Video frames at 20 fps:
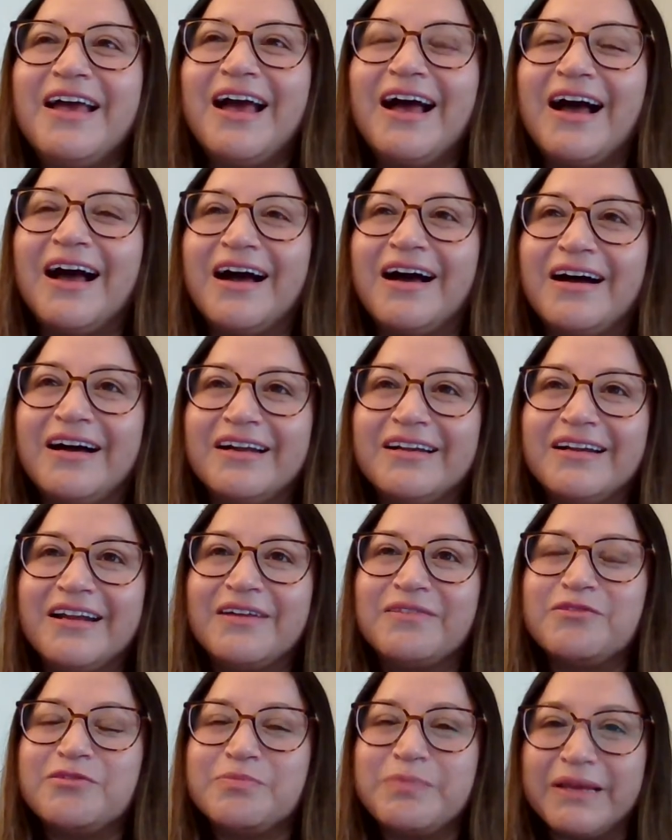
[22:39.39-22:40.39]
And
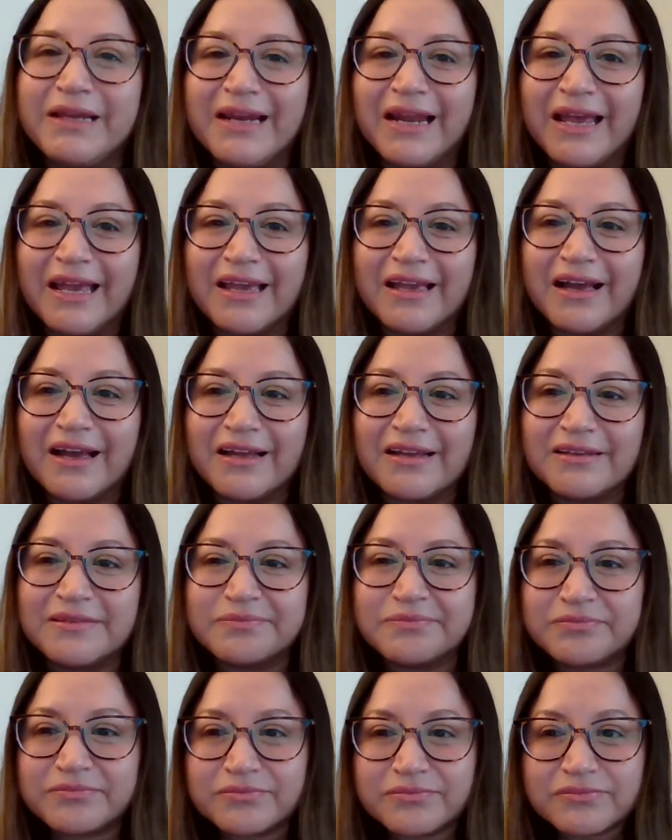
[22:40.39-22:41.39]
it will be like
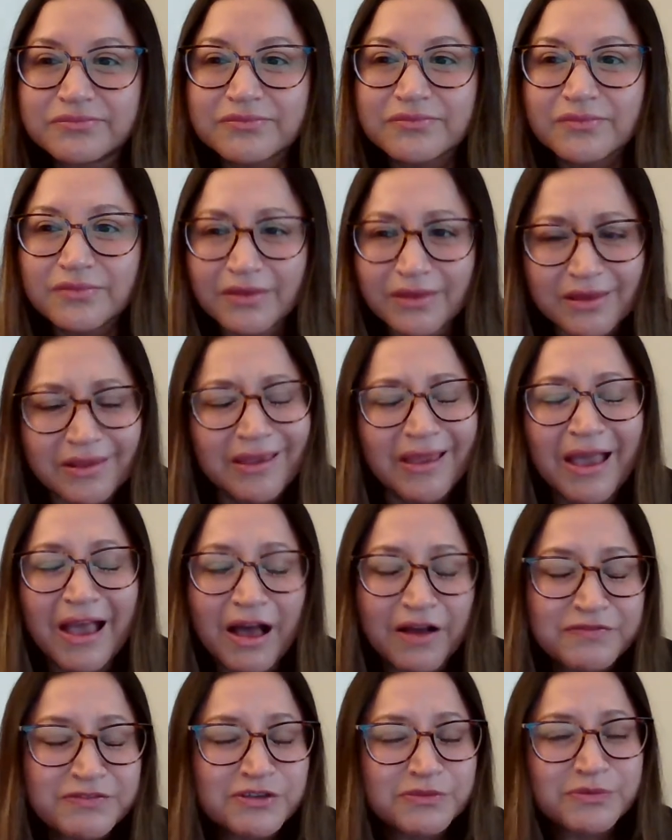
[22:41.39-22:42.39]

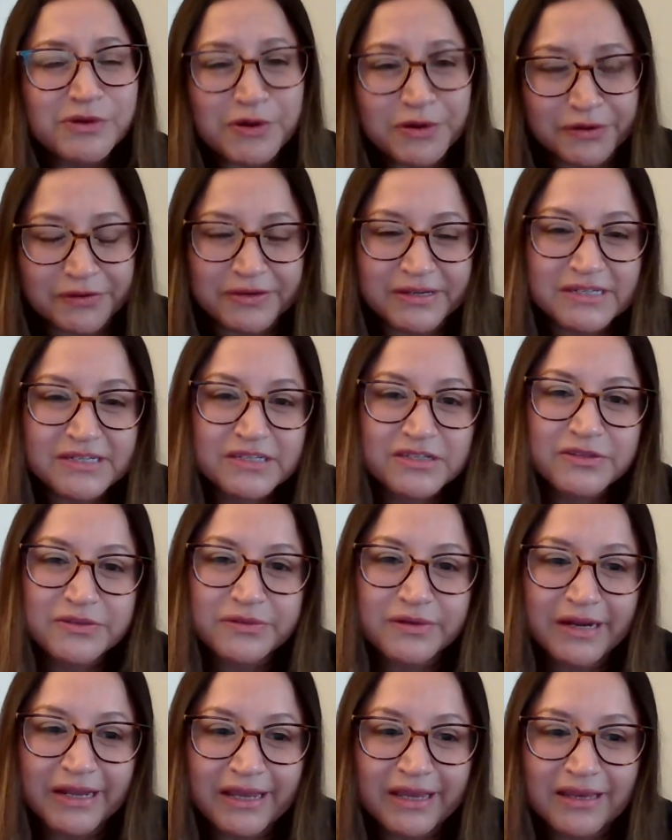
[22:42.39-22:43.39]
have some courage to
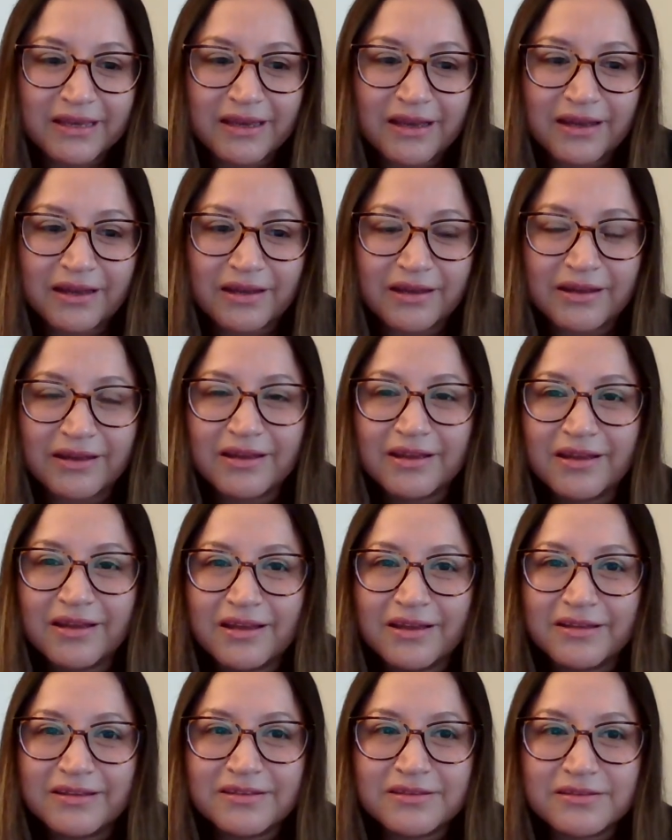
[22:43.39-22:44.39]
like
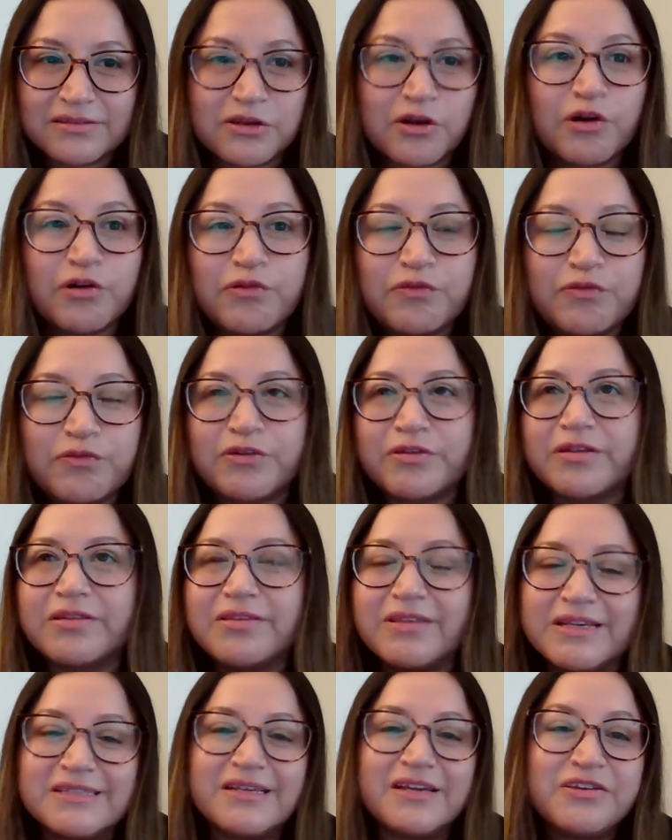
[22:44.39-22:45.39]
go for the
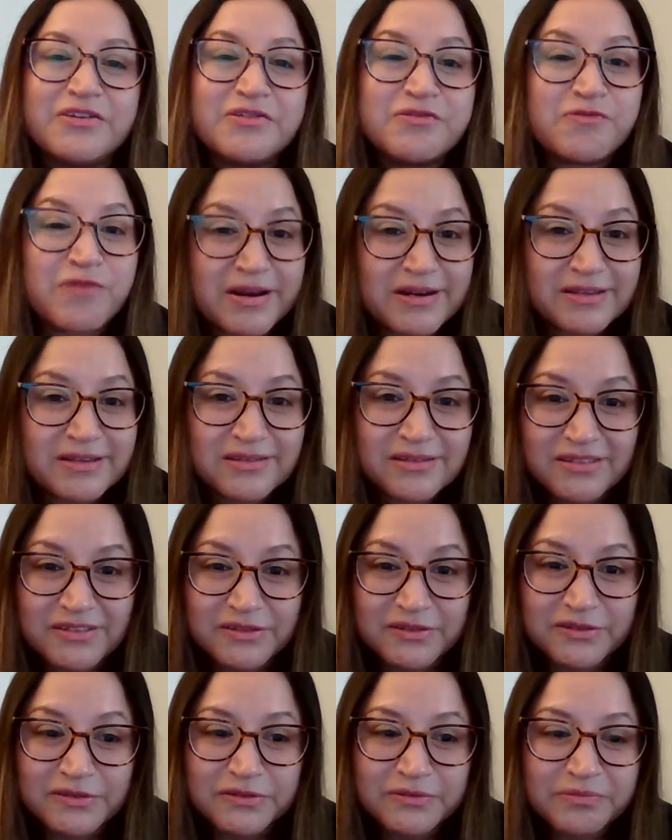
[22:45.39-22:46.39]
things that you wanted to
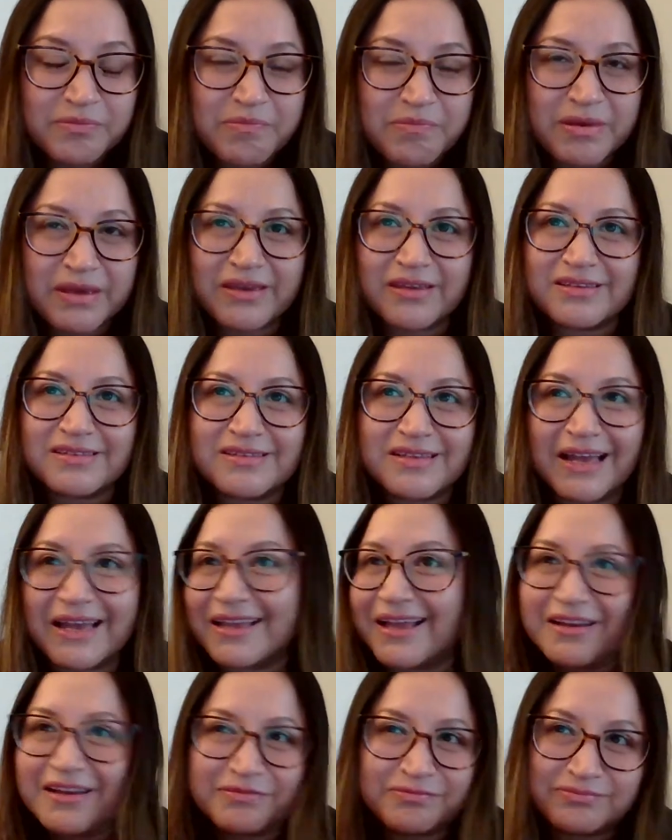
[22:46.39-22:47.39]
do, because
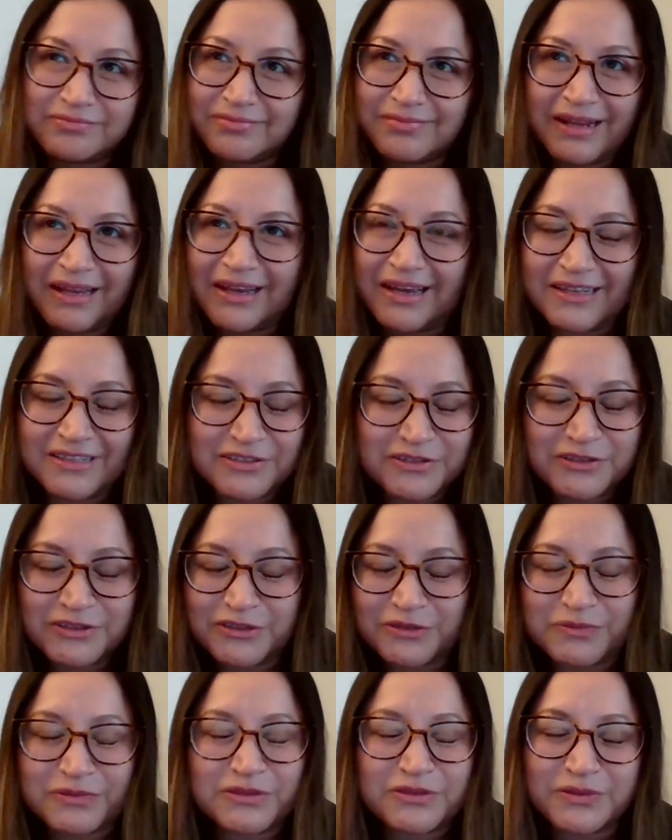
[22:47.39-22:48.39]
I like I told
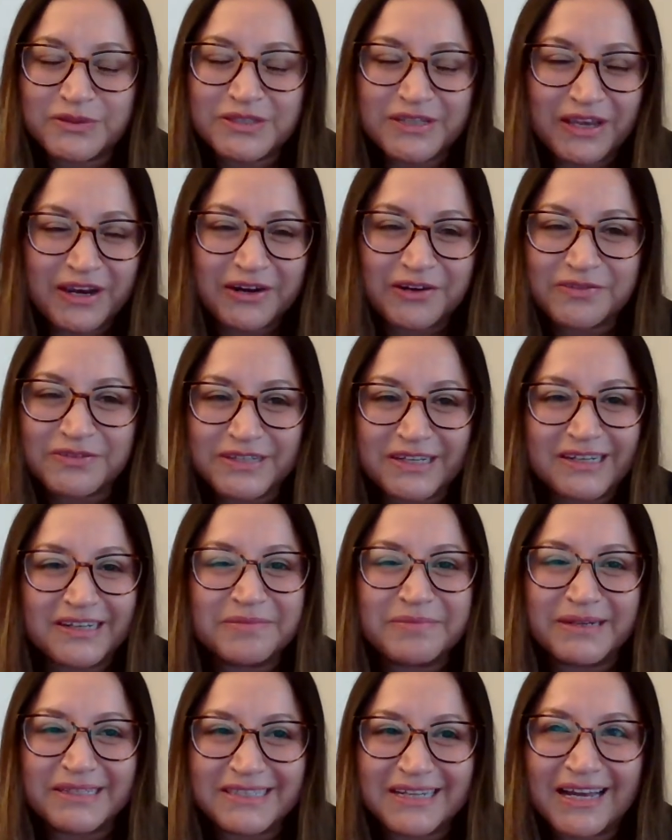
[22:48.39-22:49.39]
you, I was so scared of
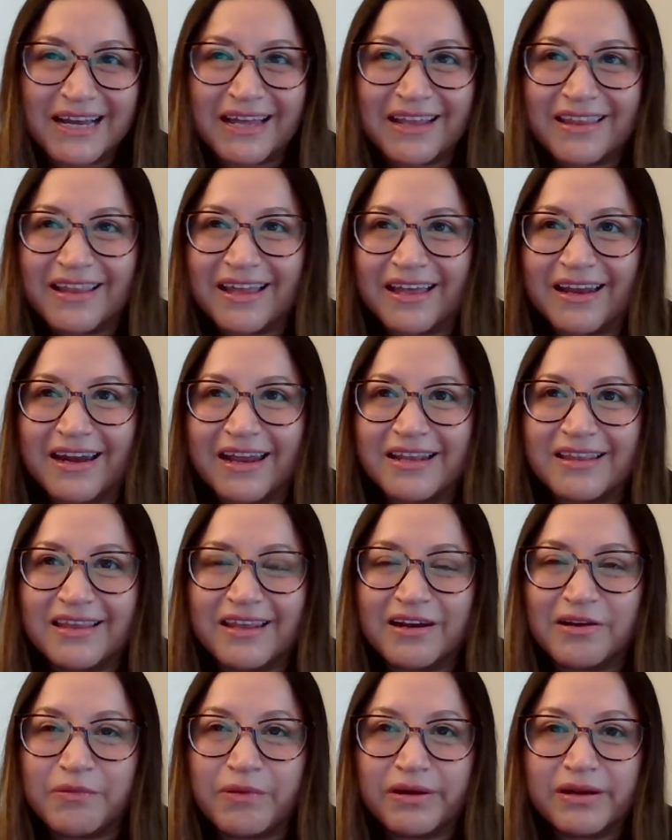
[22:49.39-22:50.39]
telling my dad that I
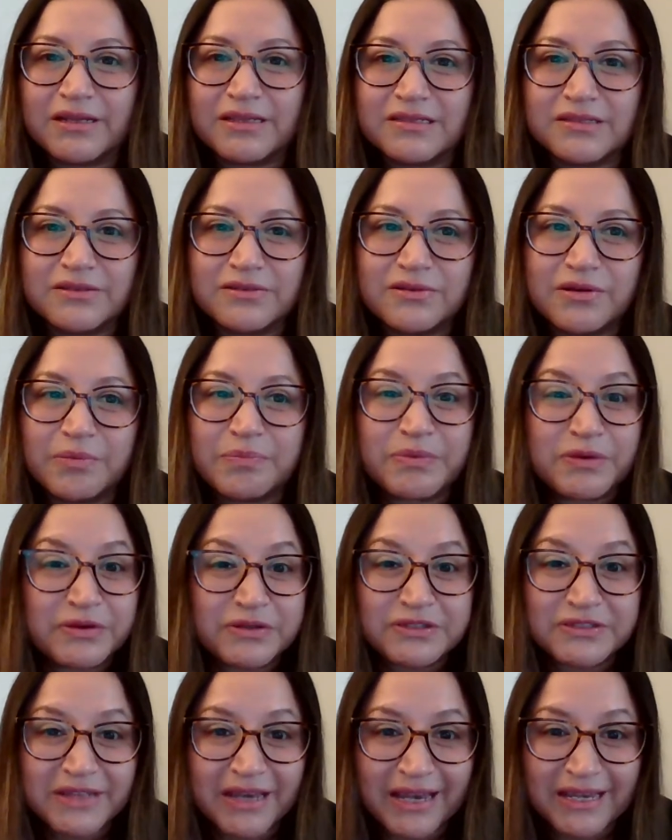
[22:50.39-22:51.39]
didn't want to do
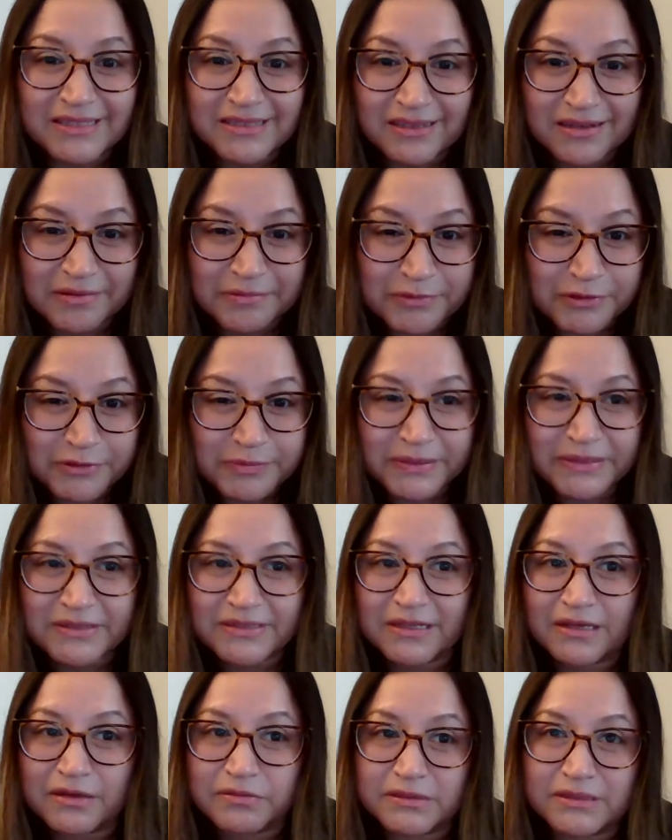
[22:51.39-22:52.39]
computer science anymore,
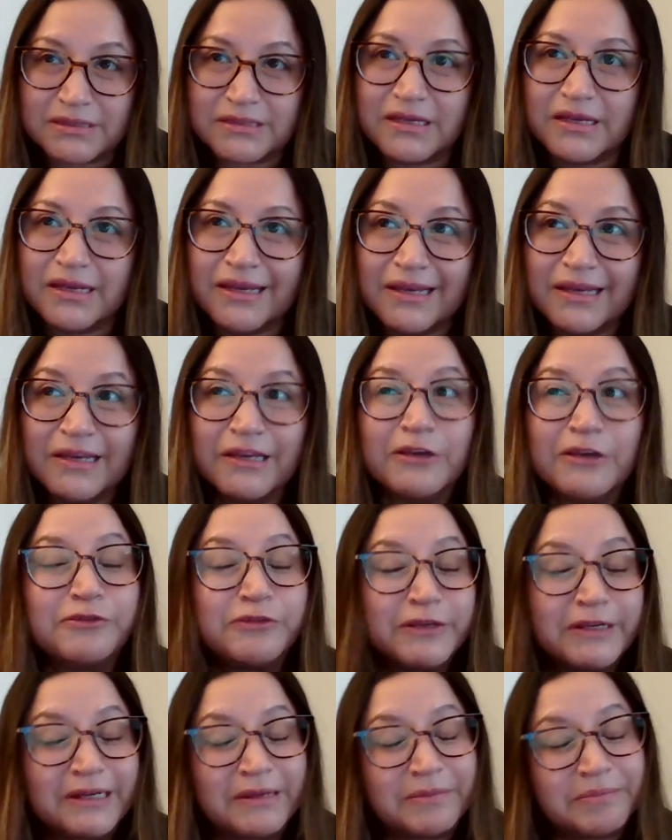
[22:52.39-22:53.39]
because I was
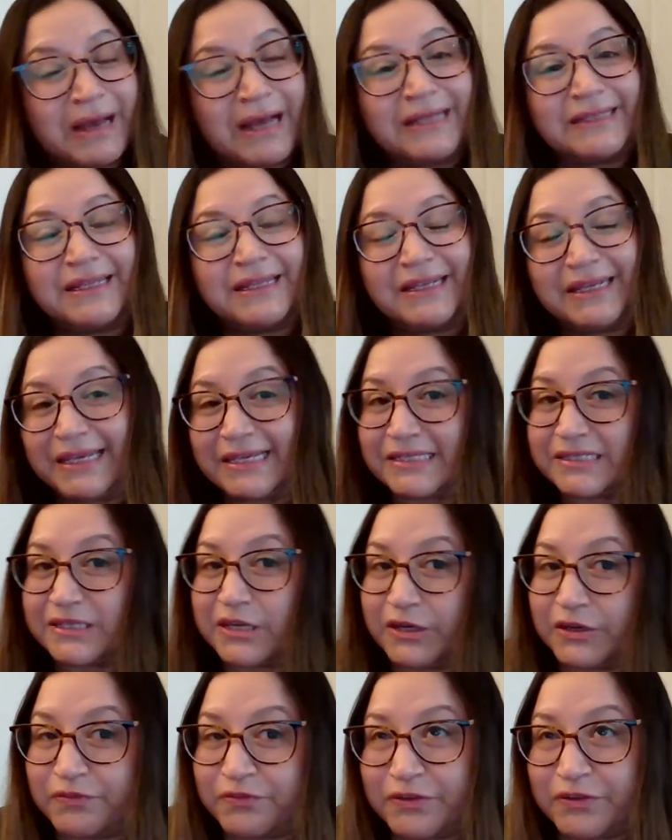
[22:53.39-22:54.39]
feeling bad that he's
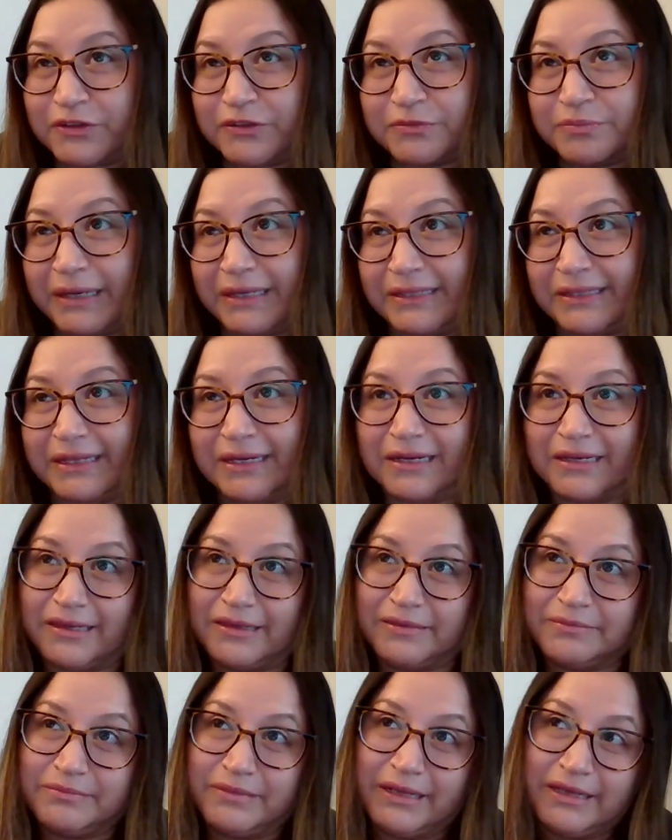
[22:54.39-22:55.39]
gonna feel bad that I
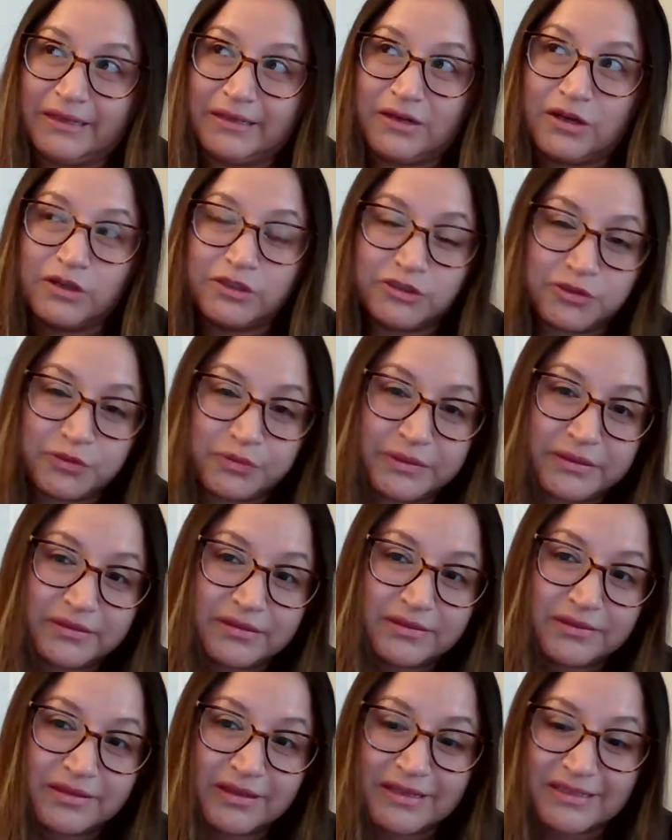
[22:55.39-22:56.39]
am like not doing
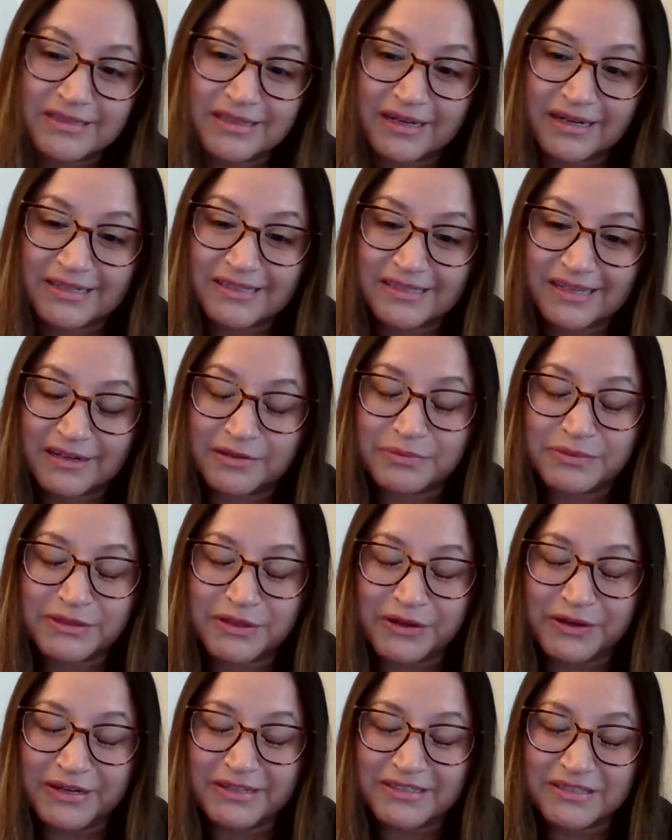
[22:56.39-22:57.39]
the things that I said I was
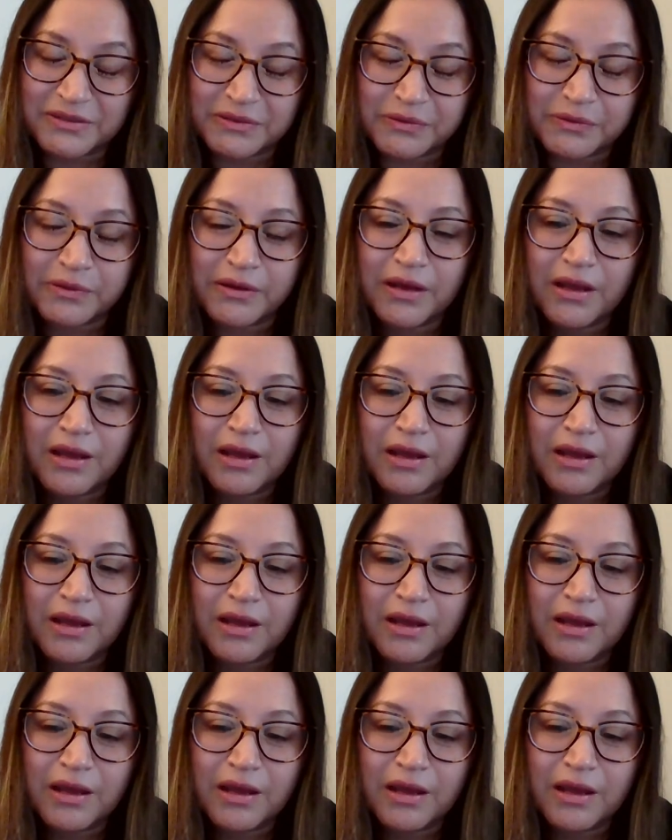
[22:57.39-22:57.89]
gonna do.